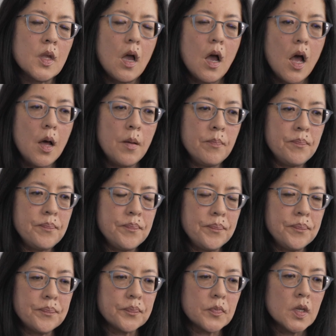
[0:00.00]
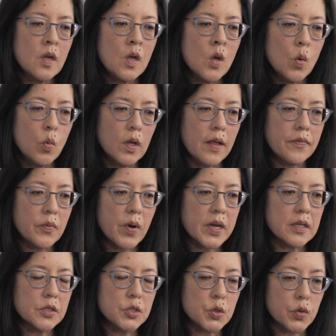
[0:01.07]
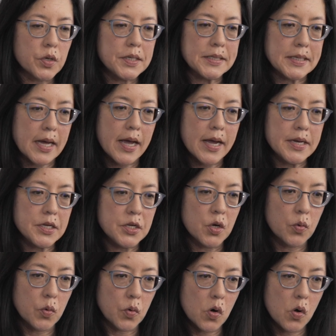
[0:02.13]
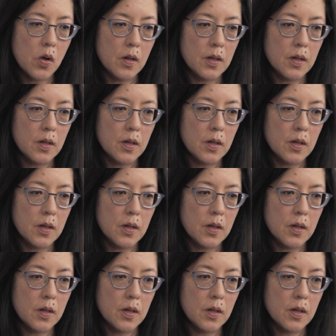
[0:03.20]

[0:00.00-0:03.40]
Well, on the regulatory side, we're